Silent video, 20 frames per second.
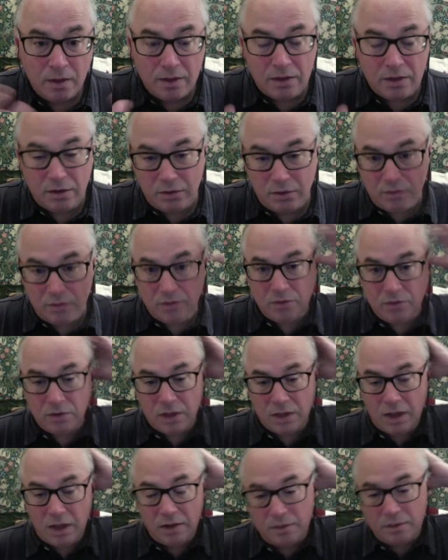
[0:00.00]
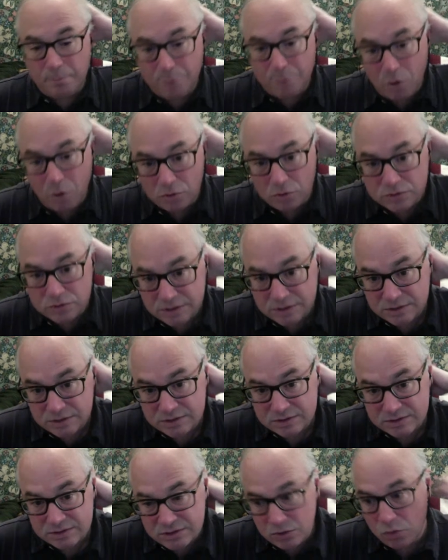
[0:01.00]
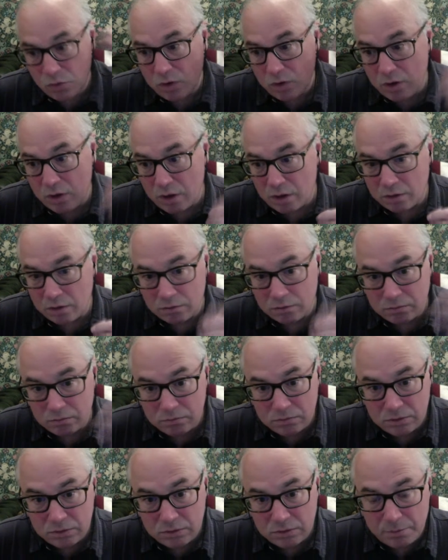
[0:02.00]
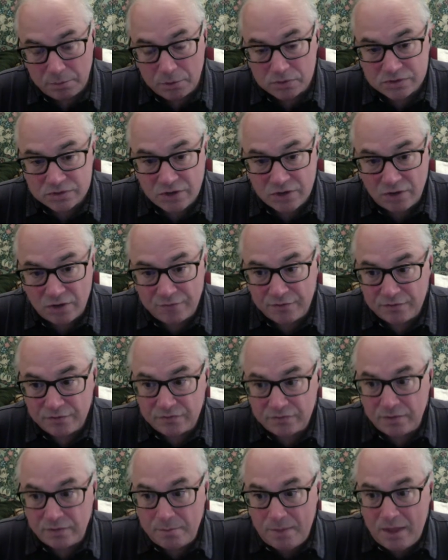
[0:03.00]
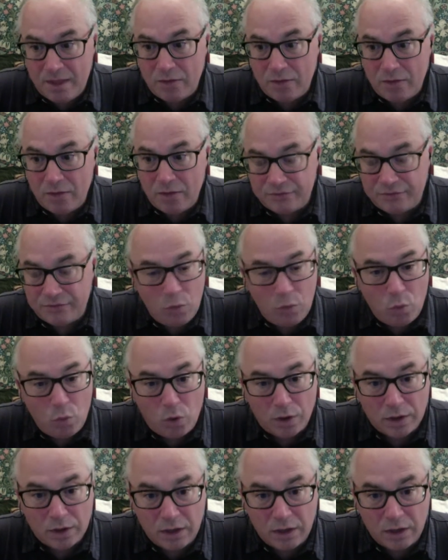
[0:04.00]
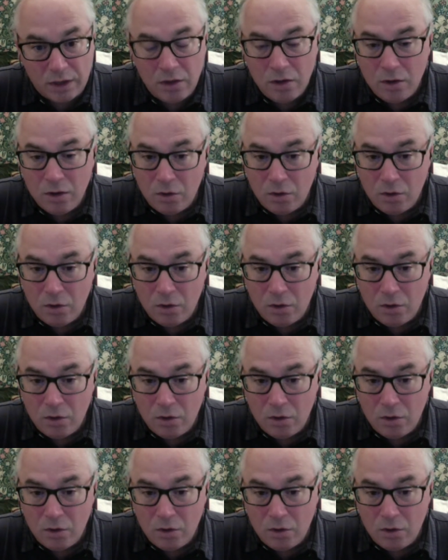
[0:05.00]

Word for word: Here in the UK, the posting is still, uh, the post office, the mail still working.